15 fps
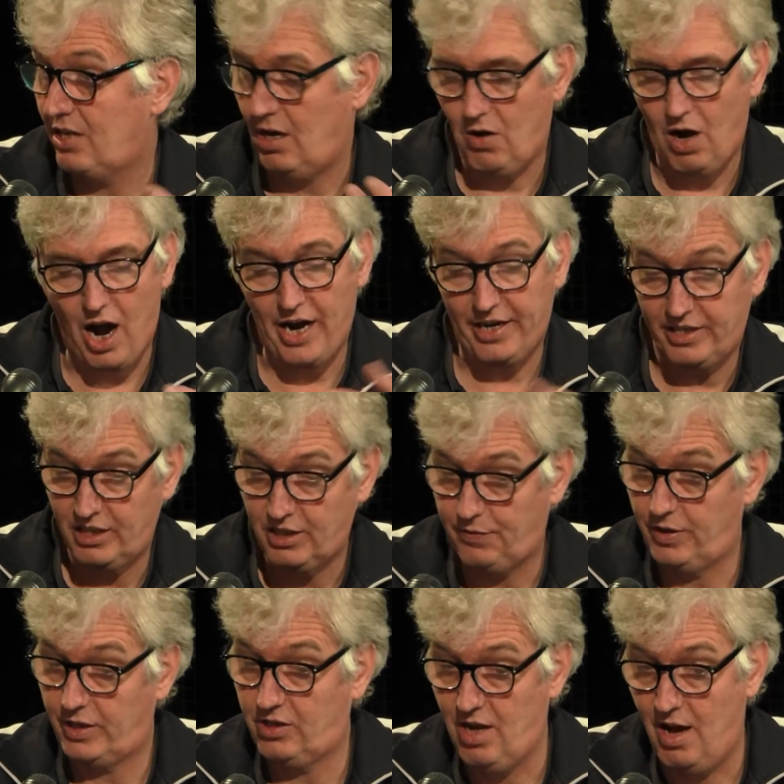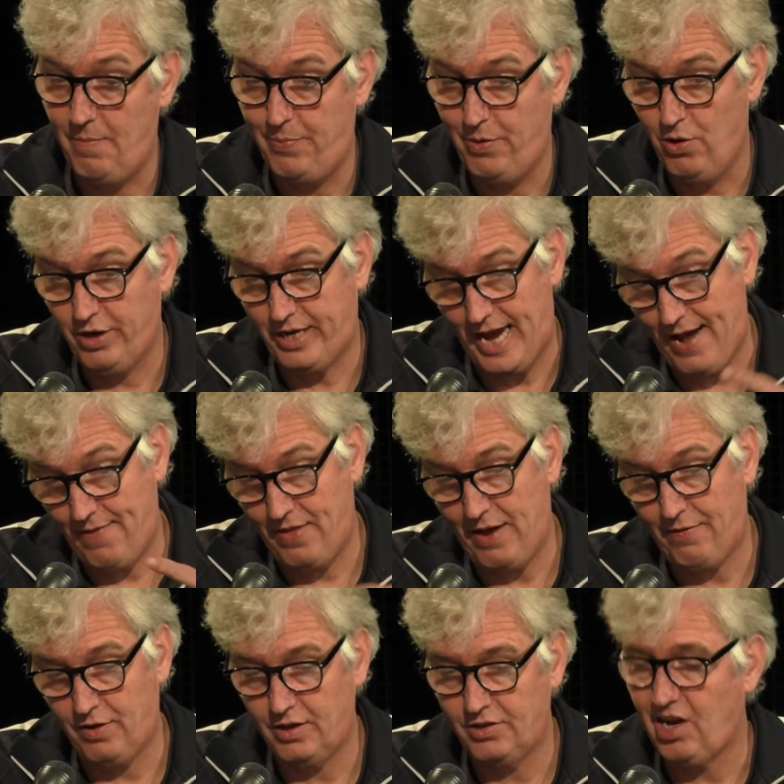So artists, for example, can
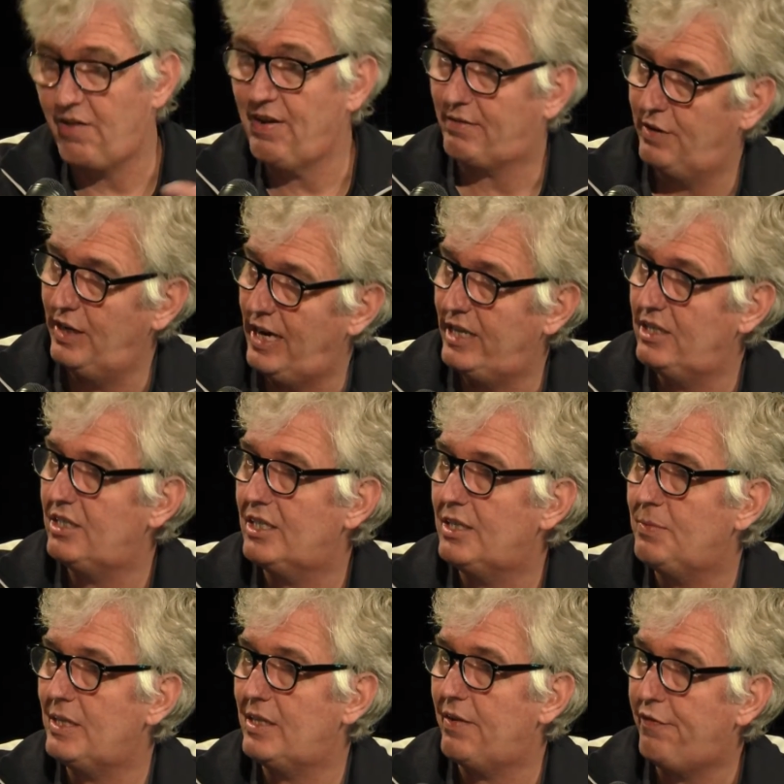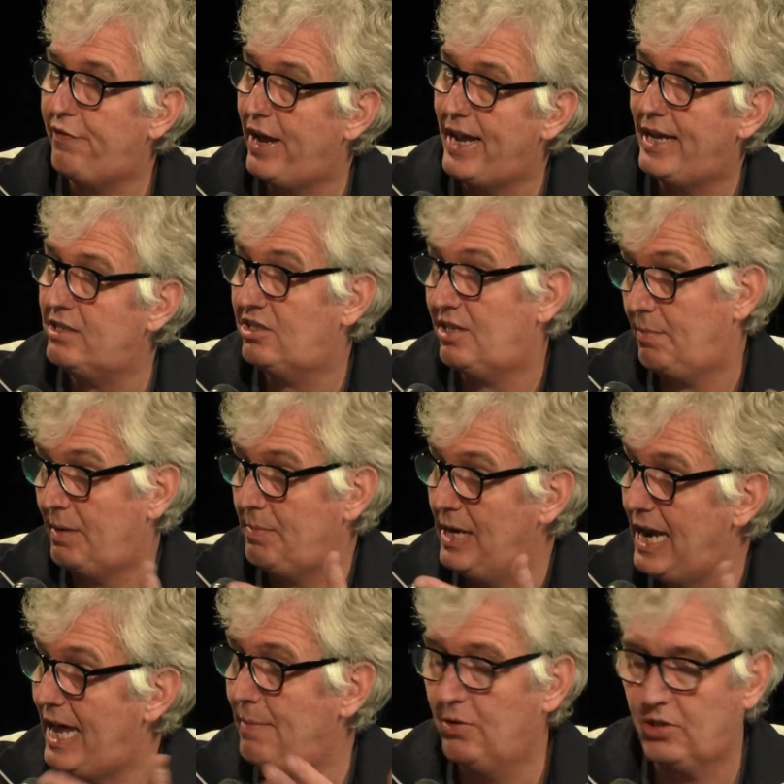have a direct relation with their fans, and maybe
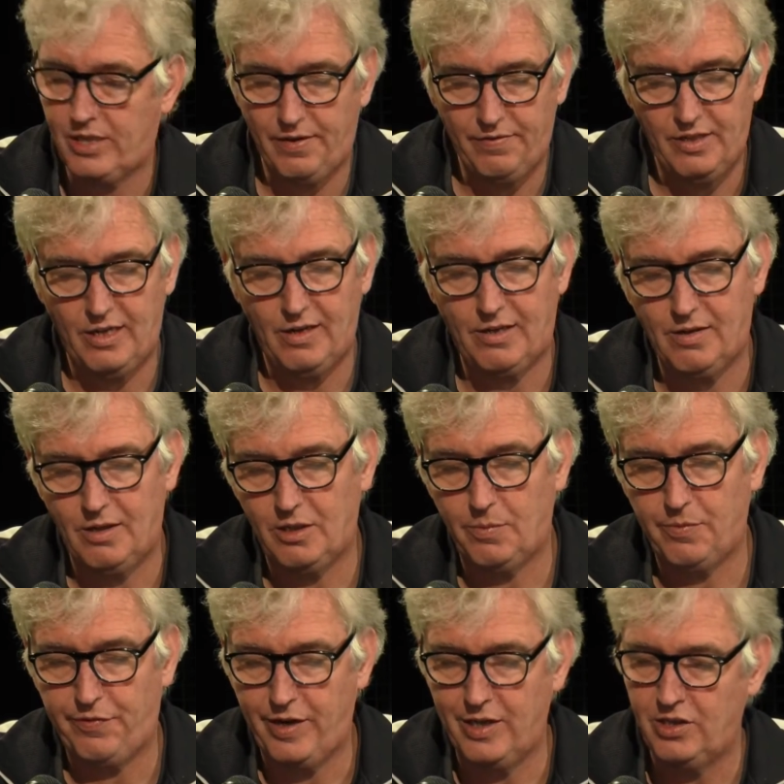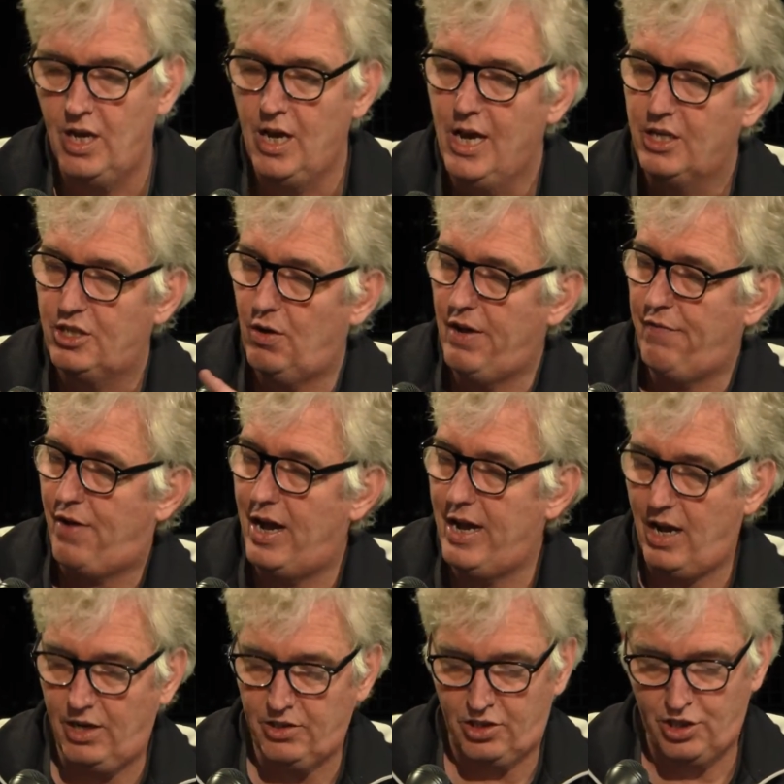labels can have a direct relation with fans. So if I
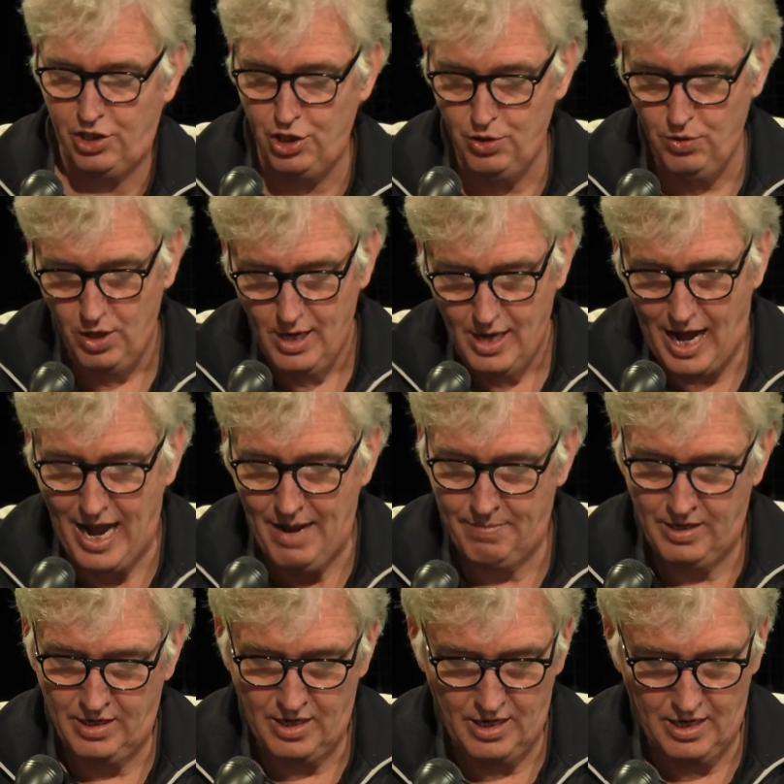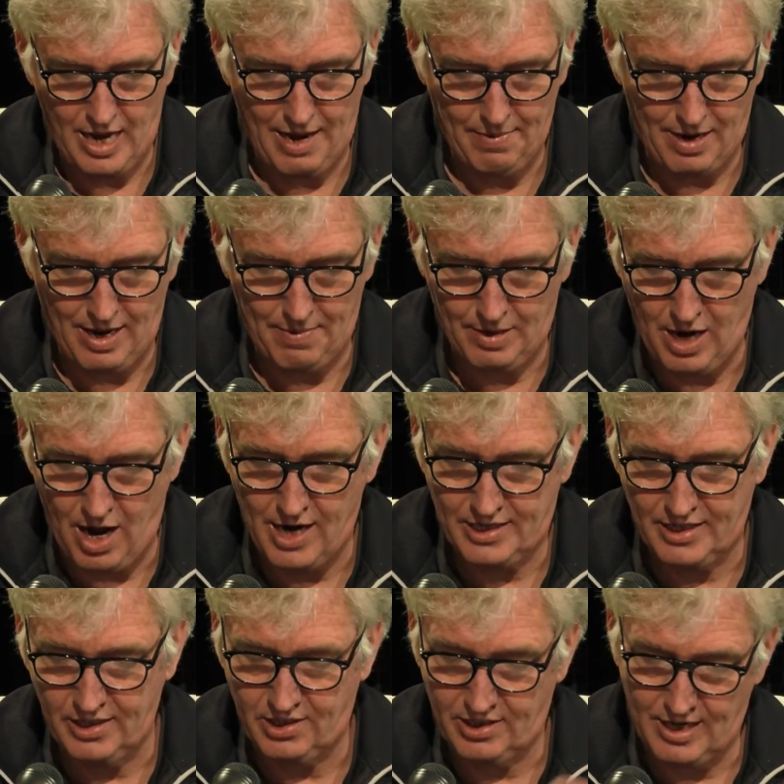ask you, I'm an
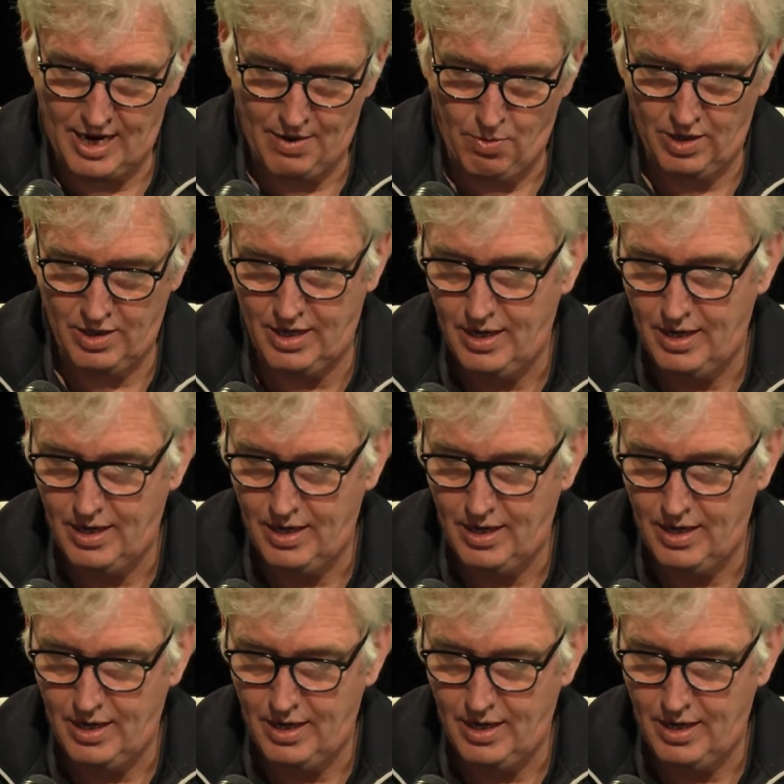artist and I want